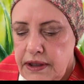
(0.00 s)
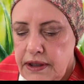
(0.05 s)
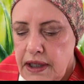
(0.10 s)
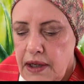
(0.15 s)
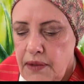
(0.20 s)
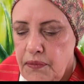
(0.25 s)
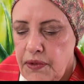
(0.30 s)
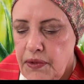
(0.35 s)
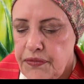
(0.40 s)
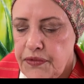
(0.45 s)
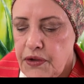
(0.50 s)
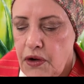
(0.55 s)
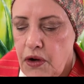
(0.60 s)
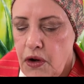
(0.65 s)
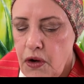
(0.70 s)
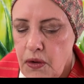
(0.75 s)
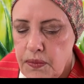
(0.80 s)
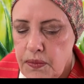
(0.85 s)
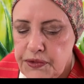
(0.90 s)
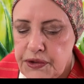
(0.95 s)
and with your
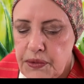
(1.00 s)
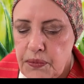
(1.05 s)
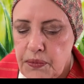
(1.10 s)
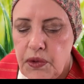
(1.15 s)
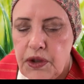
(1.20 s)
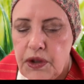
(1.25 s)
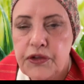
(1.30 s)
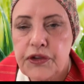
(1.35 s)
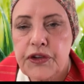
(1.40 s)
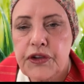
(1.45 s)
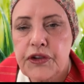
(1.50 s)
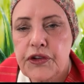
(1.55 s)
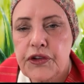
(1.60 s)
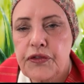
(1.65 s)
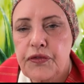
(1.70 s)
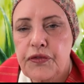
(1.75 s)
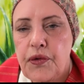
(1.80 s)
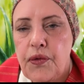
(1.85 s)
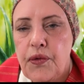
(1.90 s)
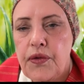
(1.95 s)
hopes and
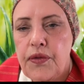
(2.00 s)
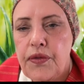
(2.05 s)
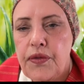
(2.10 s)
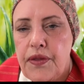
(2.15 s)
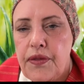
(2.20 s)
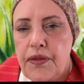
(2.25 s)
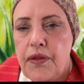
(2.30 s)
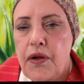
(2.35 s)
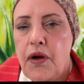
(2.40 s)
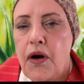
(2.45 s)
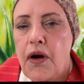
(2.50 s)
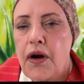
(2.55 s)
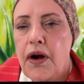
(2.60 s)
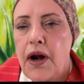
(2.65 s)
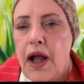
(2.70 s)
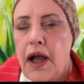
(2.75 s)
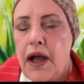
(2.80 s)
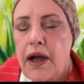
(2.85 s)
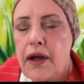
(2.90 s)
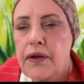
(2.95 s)
wishes for our,
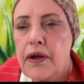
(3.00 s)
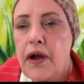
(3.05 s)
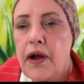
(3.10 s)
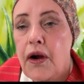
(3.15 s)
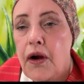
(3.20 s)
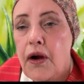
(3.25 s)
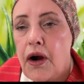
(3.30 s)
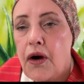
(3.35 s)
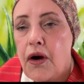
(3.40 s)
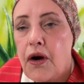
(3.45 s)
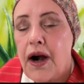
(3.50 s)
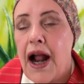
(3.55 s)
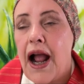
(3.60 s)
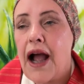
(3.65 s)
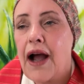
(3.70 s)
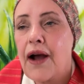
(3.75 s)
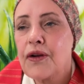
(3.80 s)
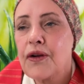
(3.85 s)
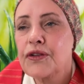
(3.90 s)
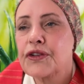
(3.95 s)
ho- our
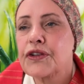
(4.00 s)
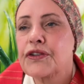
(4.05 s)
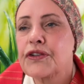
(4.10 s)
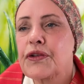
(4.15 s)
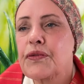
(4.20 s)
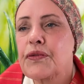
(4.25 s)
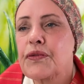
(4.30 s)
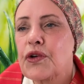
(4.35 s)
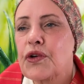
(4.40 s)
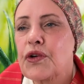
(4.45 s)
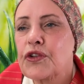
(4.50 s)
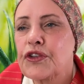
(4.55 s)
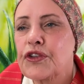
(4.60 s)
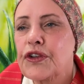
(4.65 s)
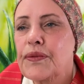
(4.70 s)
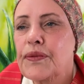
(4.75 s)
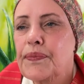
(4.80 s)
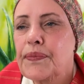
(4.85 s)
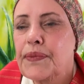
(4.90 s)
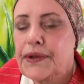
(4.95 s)
houses of
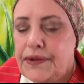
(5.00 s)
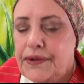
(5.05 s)
worship